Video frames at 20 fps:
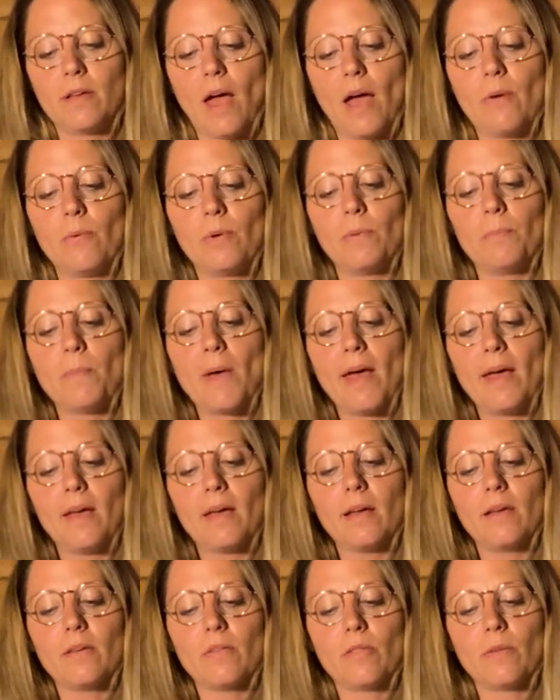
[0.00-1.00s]
I would
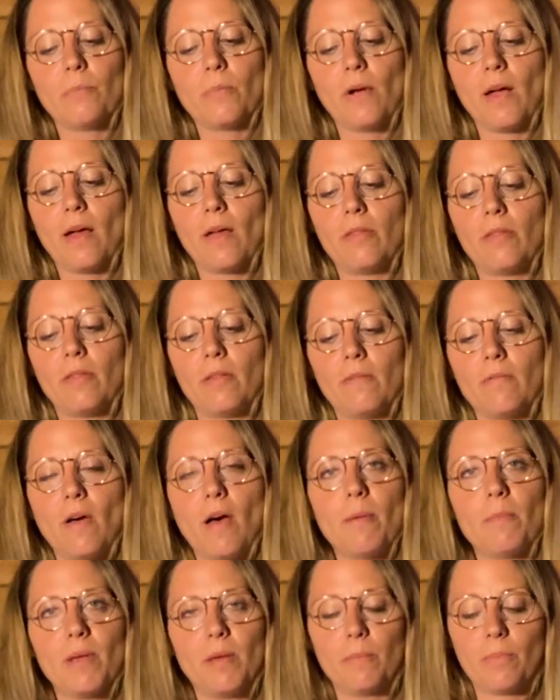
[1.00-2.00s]
beg the breath of
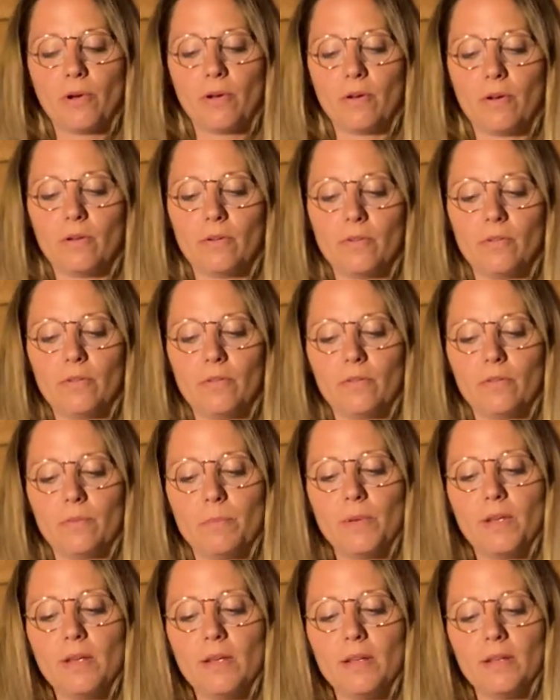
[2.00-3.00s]
hummingbirds,
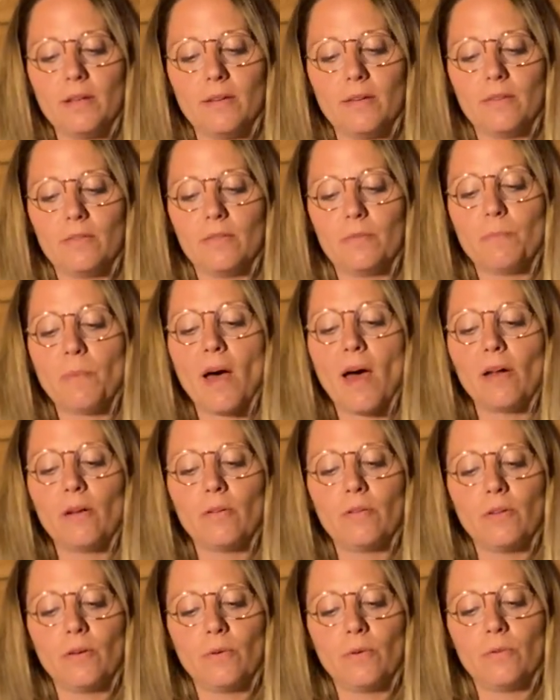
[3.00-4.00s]
bees,
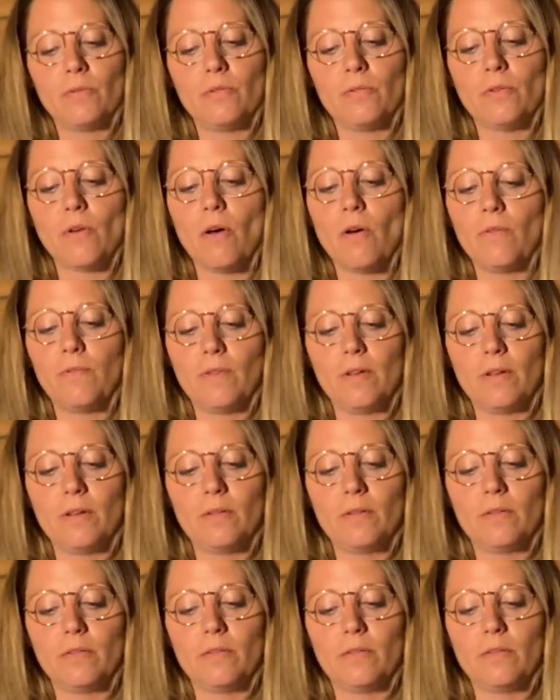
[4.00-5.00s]
bottlenose
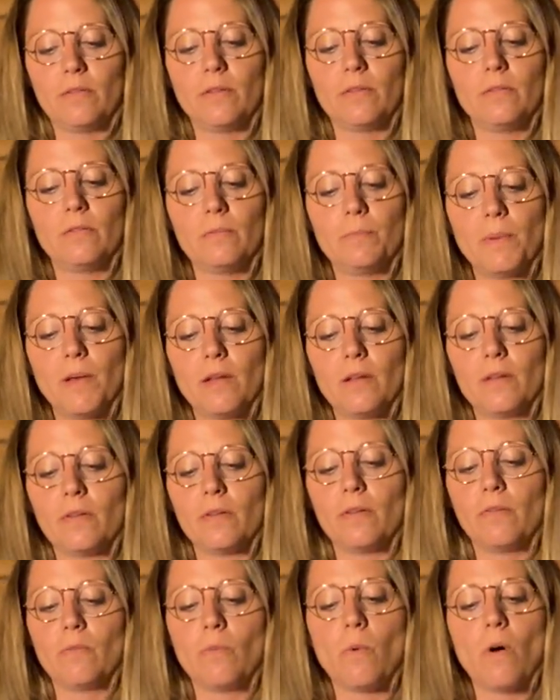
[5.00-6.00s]
dolphins, the spit
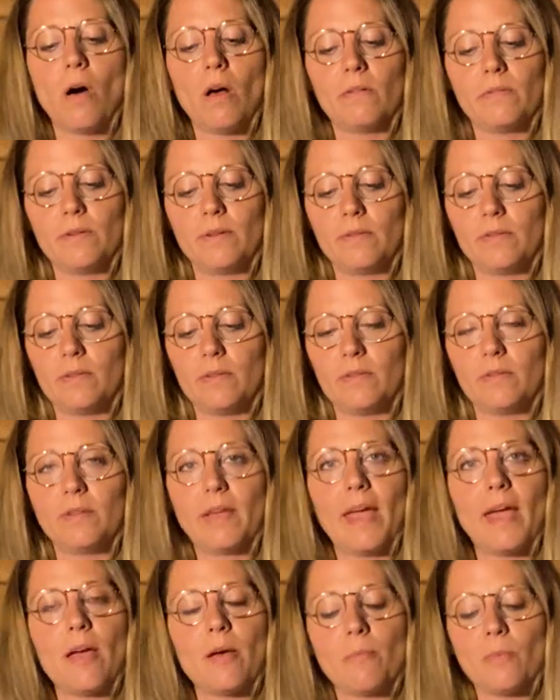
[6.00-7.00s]
of walruses,
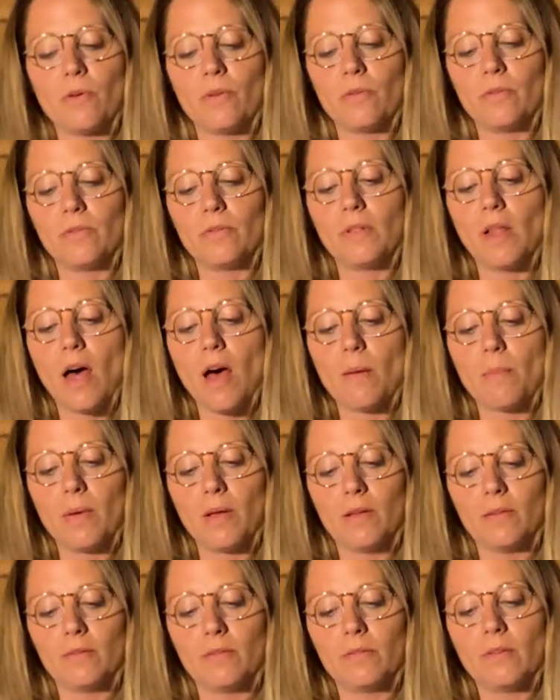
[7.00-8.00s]
camels,
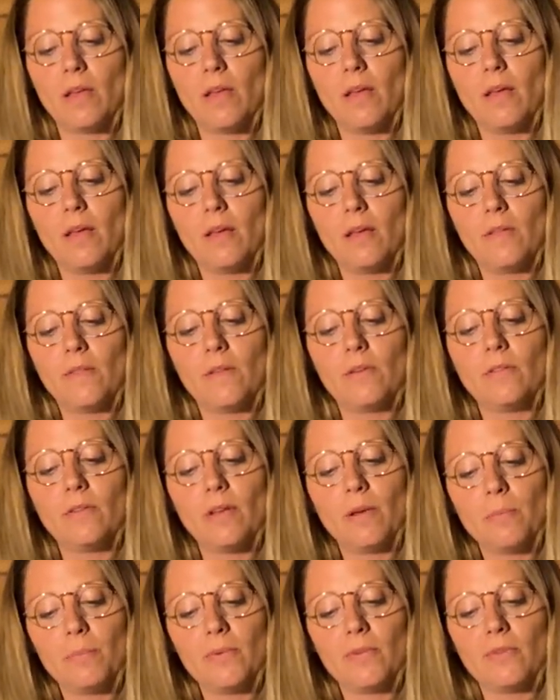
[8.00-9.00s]
llamas, the
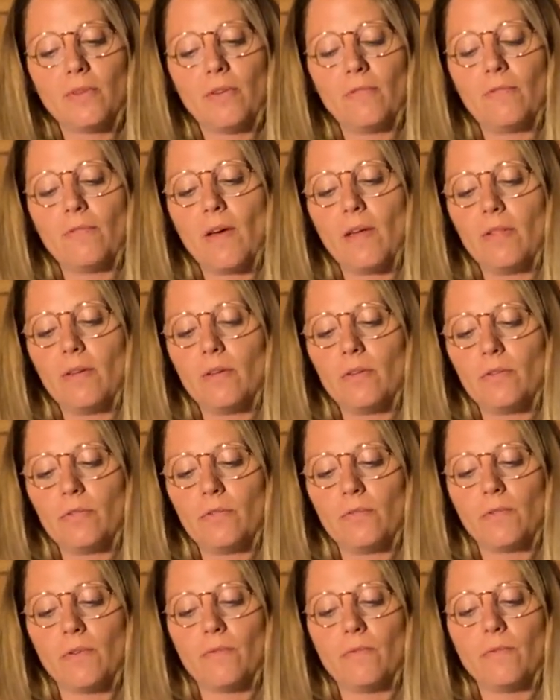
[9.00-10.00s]
tips of
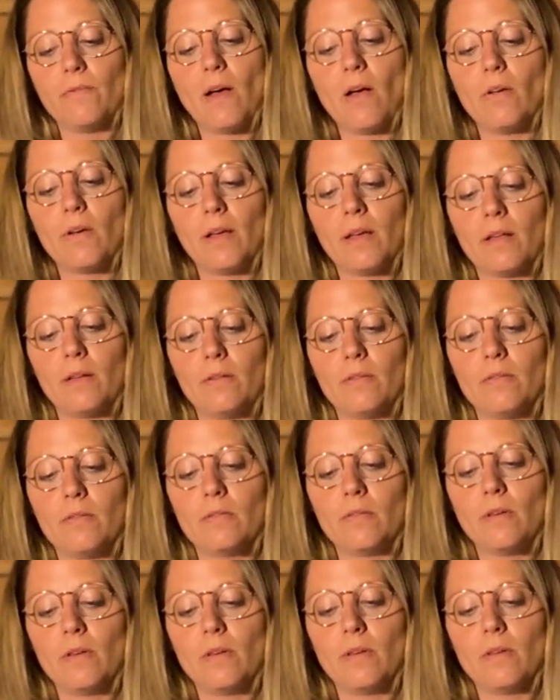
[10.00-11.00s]
feathers from
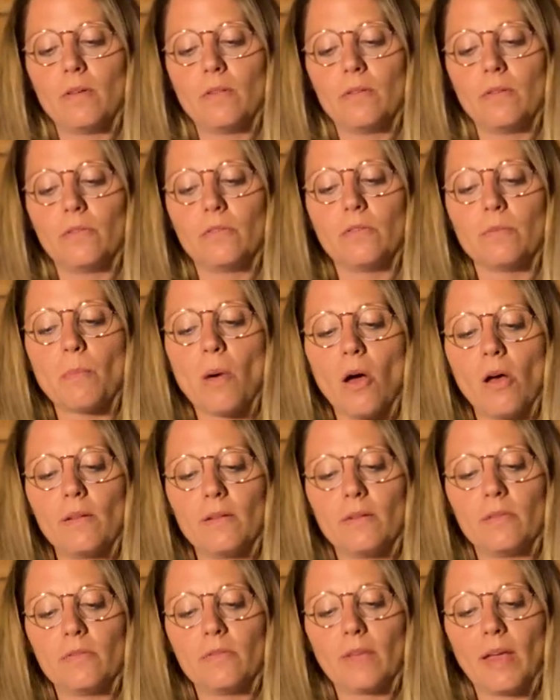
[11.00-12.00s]
falcons, the
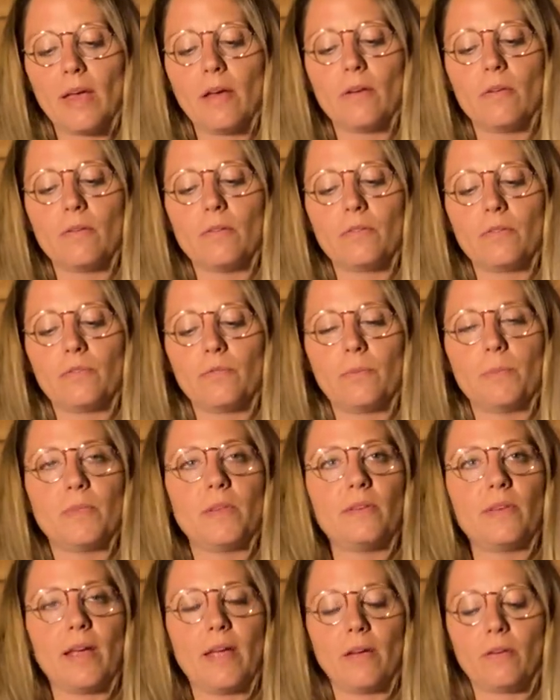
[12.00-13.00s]
smallest scales from
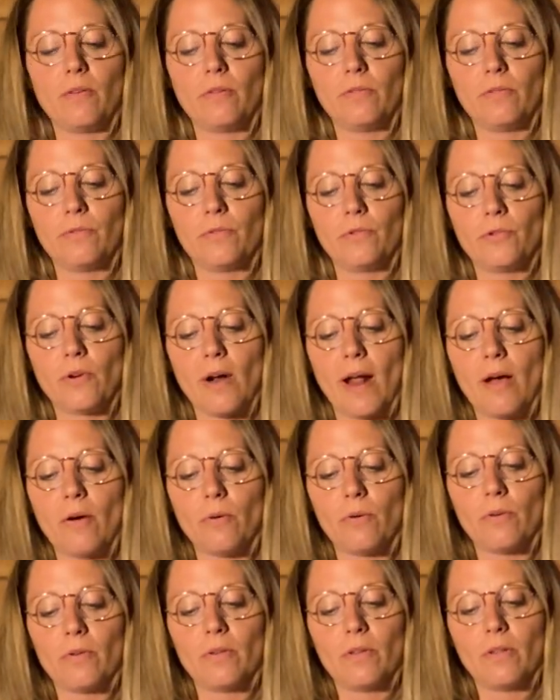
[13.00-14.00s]
the tails of
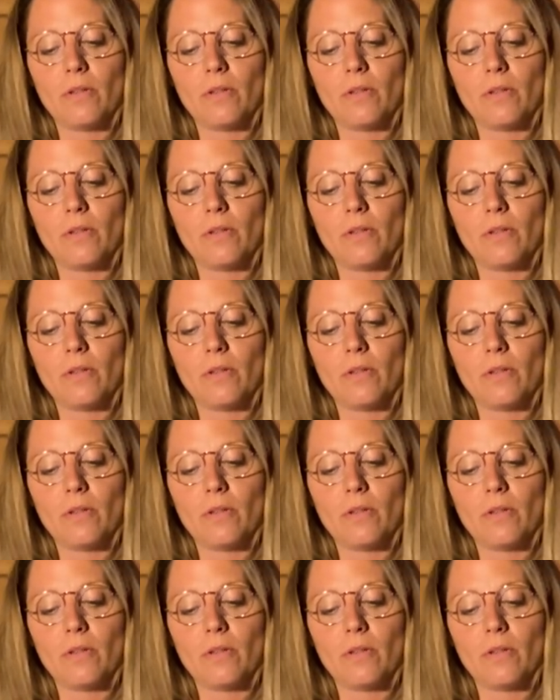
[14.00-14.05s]
trout.